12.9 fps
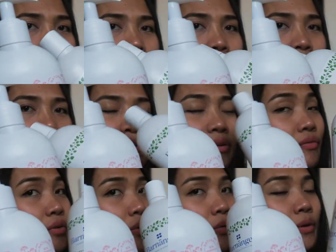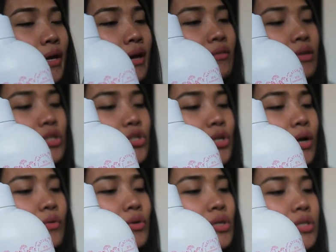so it's very few I have in the
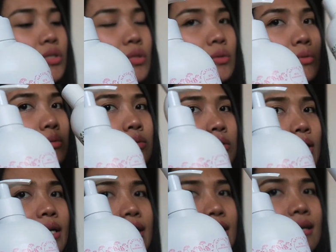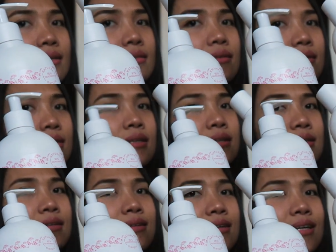shower, so I get
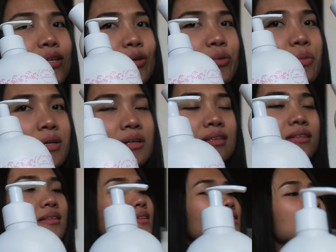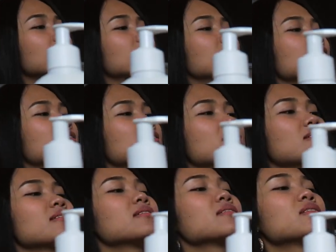a new one. It's
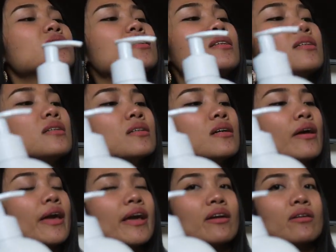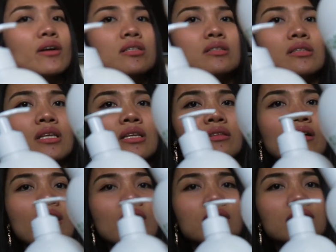a care and
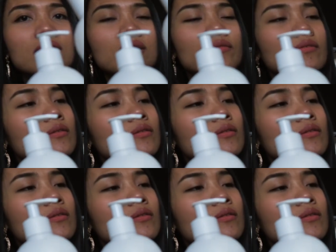detox